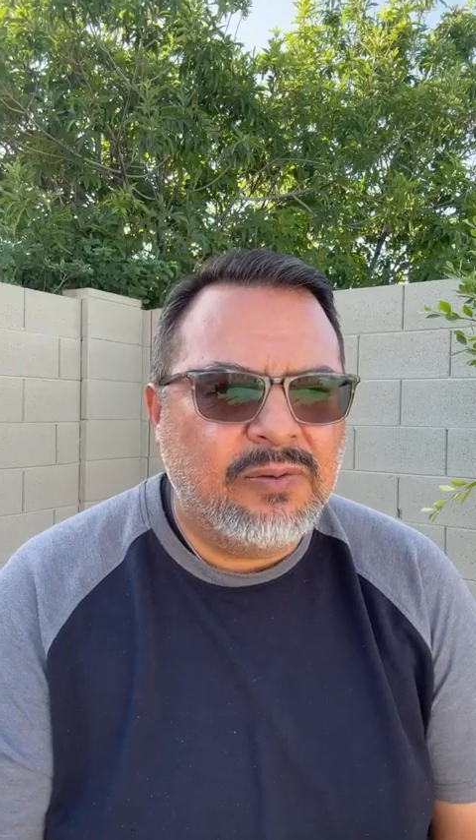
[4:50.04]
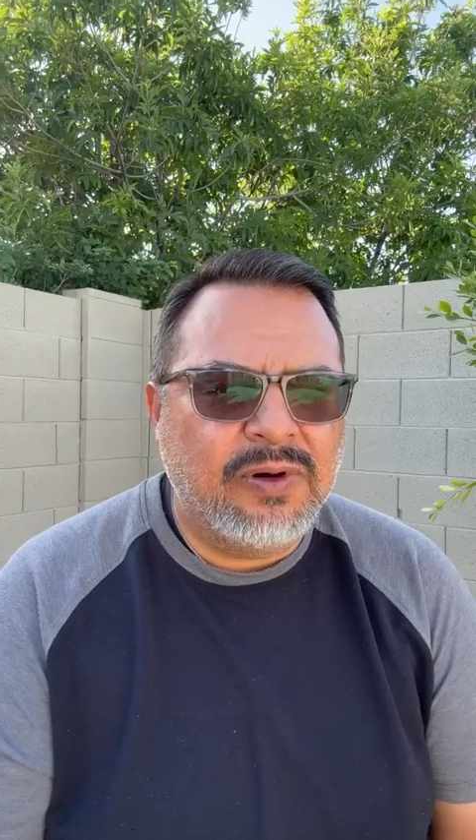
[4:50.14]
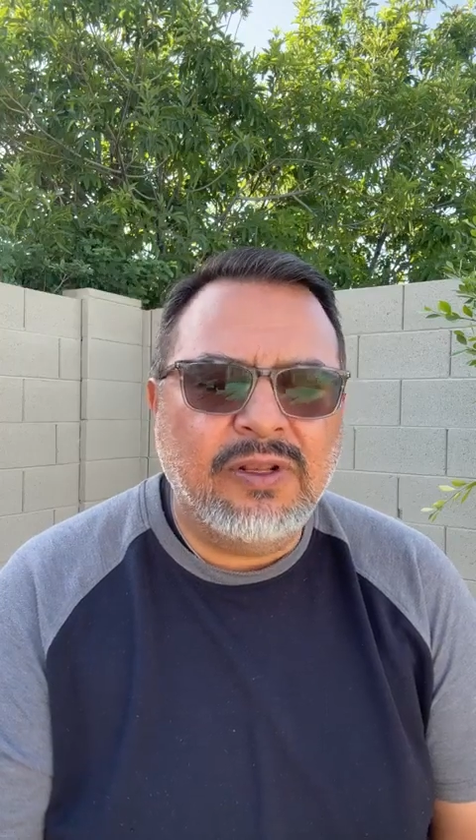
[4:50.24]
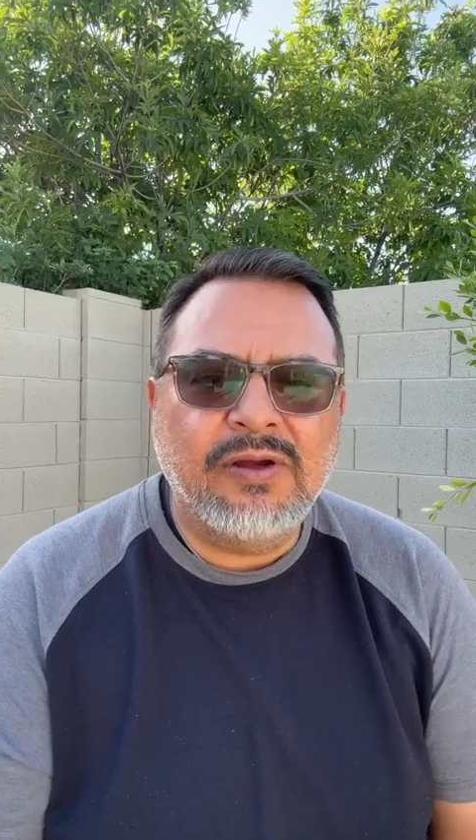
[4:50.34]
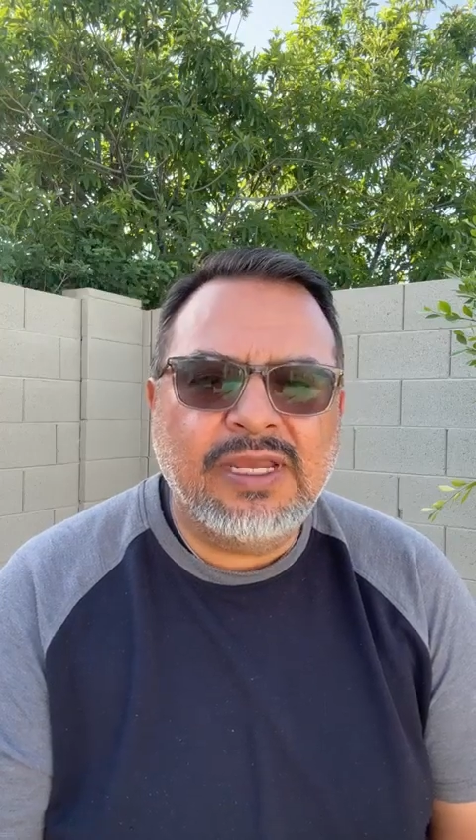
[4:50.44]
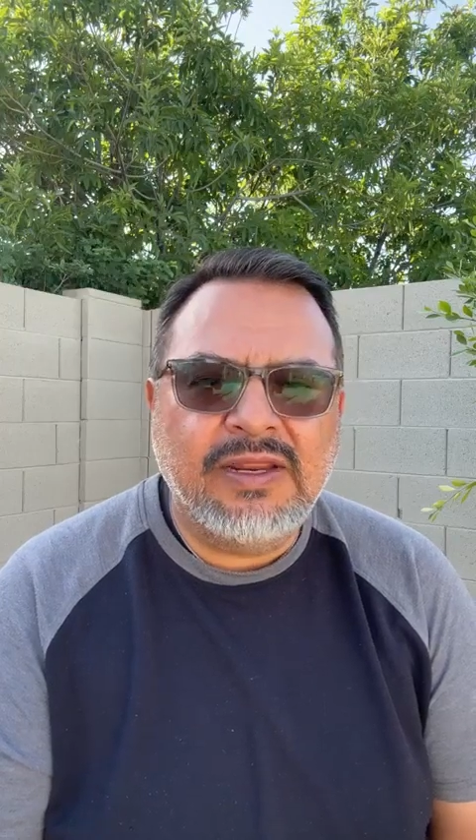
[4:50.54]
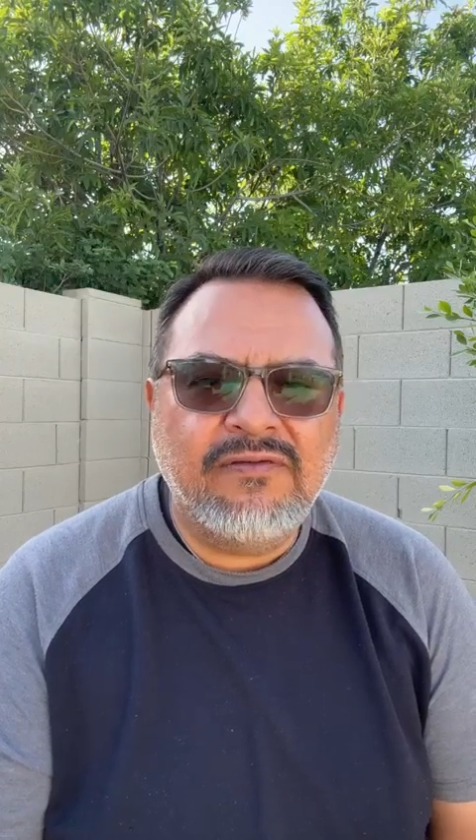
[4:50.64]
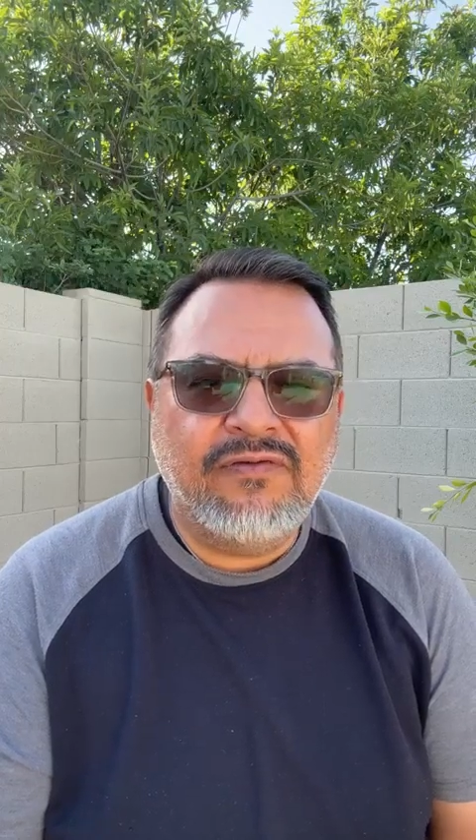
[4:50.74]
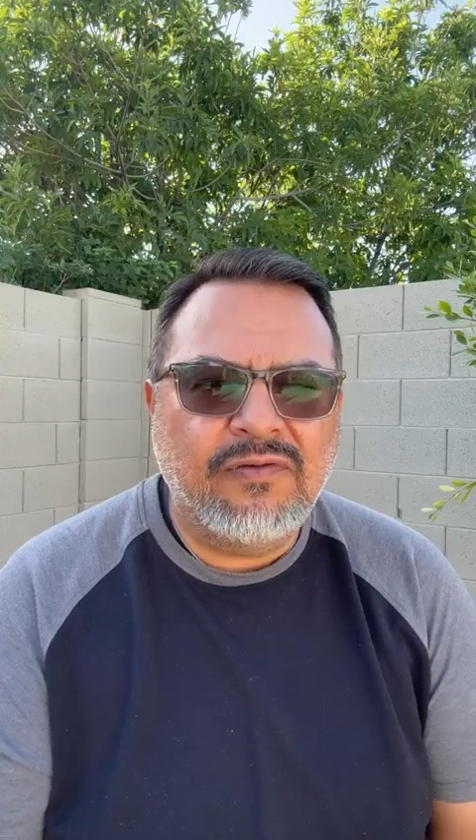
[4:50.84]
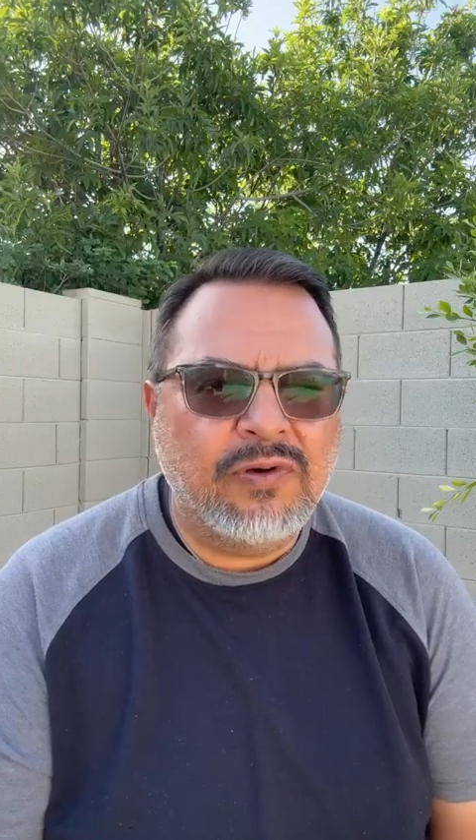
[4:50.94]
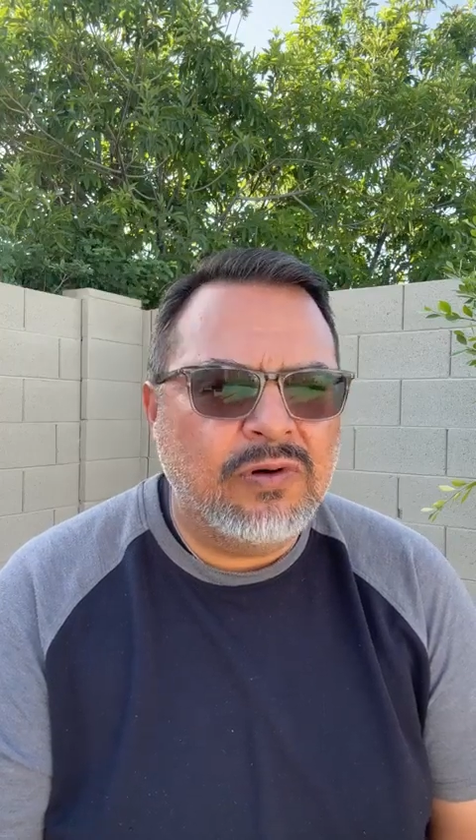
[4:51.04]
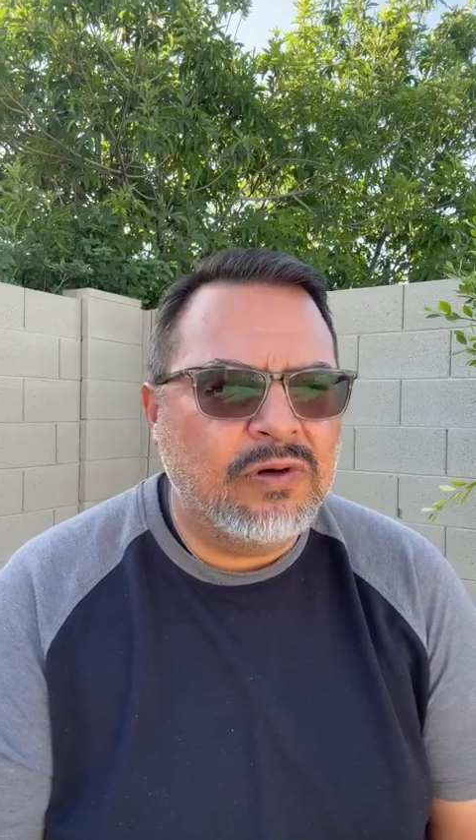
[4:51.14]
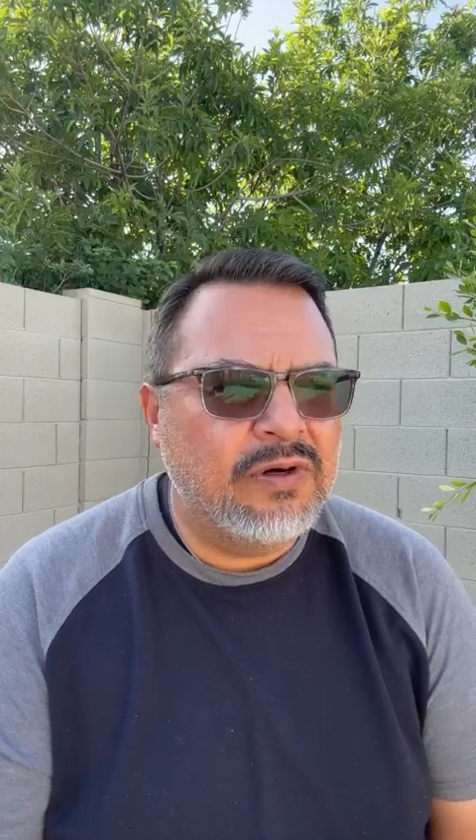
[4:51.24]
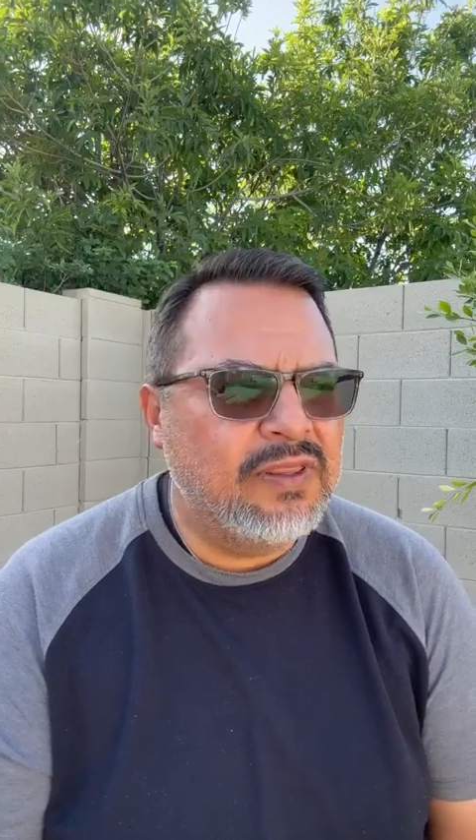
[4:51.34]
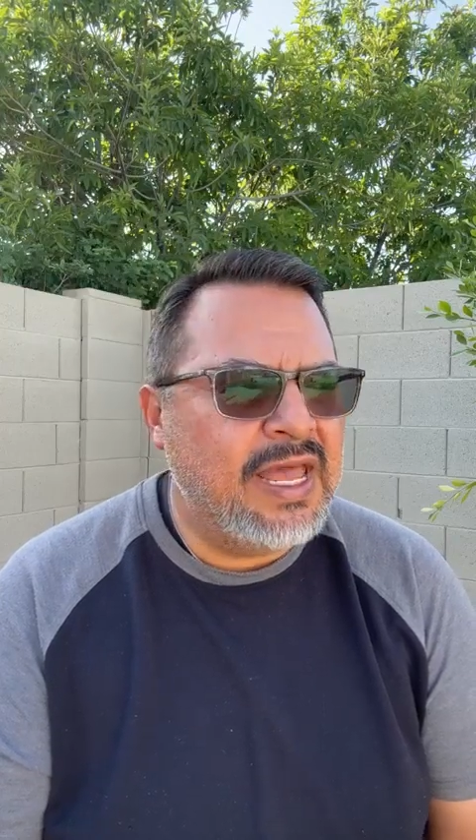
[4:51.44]
We're looking
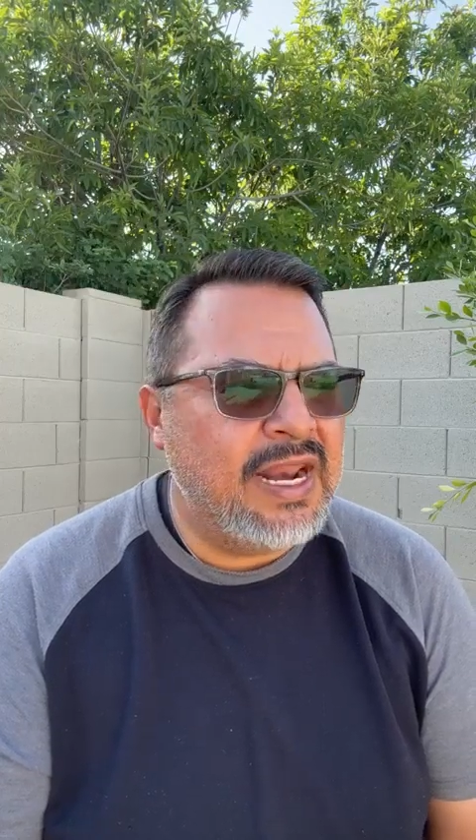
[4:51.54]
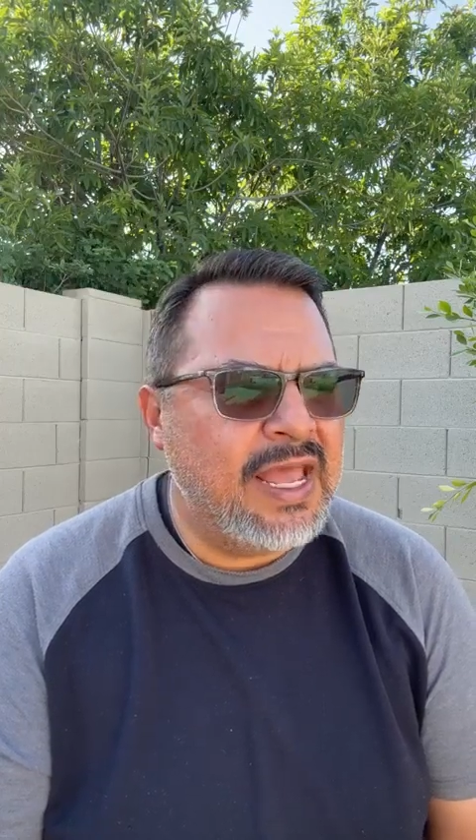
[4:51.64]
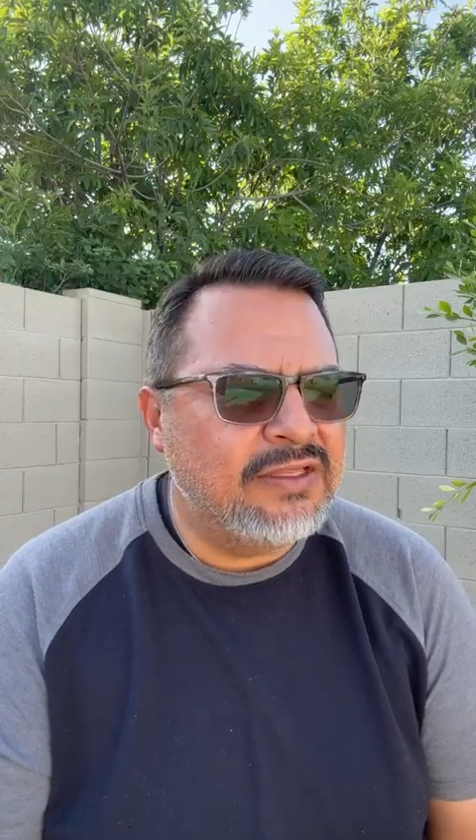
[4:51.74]
for that